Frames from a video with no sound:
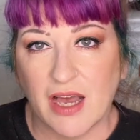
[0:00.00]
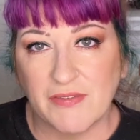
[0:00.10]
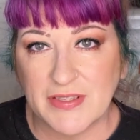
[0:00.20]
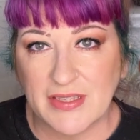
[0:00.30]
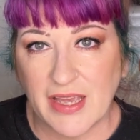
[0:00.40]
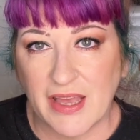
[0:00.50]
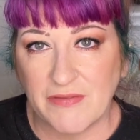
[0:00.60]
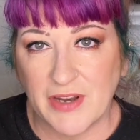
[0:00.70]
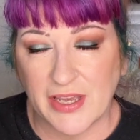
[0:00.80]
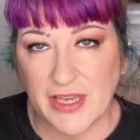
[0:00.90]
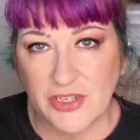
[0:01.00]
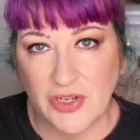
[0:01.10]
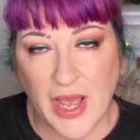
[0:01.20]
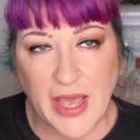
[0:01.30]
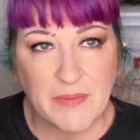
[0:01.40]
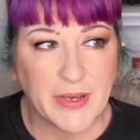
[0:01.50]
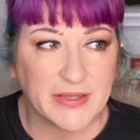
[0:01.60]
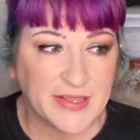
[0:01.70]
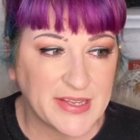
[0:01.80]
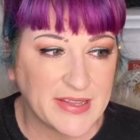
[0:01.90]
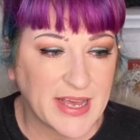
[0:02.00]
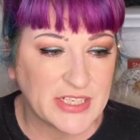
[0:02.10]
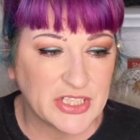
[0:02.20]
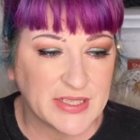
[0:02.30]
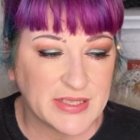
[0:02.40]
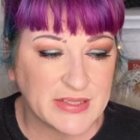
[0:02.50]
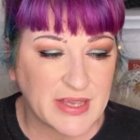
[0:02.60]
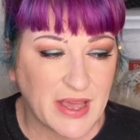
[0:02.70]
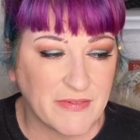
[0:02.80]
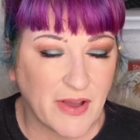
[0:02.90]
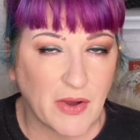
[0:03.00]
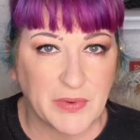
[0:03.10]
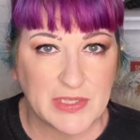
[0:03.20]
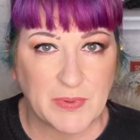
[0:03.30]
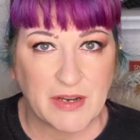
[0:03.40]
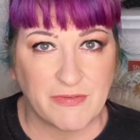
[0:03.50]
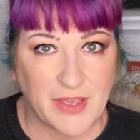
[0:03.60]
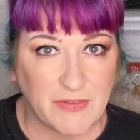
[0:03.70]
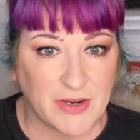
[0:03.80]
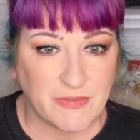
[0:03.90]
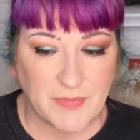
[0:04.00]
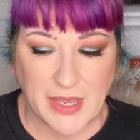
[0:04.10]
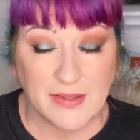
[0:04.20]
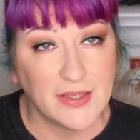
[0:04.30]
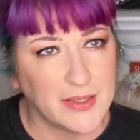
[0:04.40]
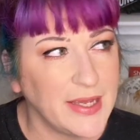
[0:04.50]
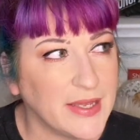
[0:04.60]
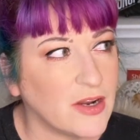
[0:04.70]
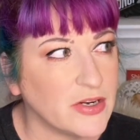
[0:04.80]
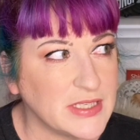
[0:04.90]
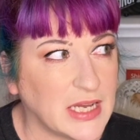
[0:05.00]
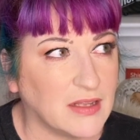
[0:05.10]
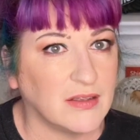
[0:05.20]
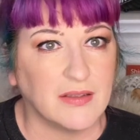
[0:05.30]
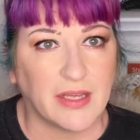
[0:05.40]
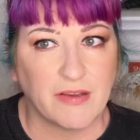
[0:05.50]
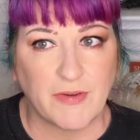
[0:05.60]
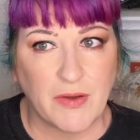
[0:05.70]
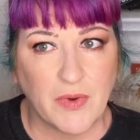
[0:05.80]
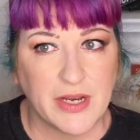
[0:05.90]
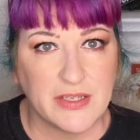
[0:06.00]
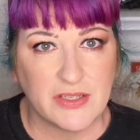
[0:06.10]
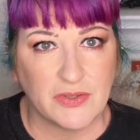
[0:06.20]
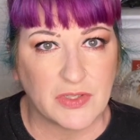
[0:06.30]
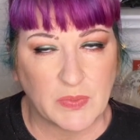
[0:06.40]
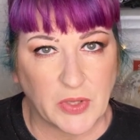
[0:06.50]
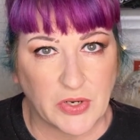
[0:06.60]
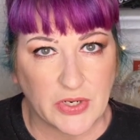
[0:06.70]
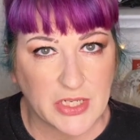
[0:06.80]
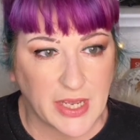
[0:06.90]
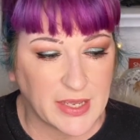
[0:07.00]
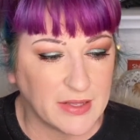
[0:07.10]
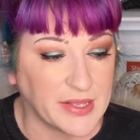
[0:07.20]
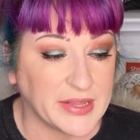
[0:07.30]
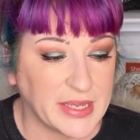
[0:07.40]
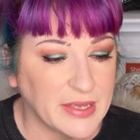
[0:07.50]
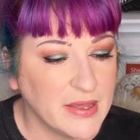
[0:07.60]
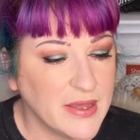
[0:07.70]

obviously I have not yet tried, but Lily lashes have always been a favorite of mine. Lily and Ardell, like if I wanted to splurge, I get Lily.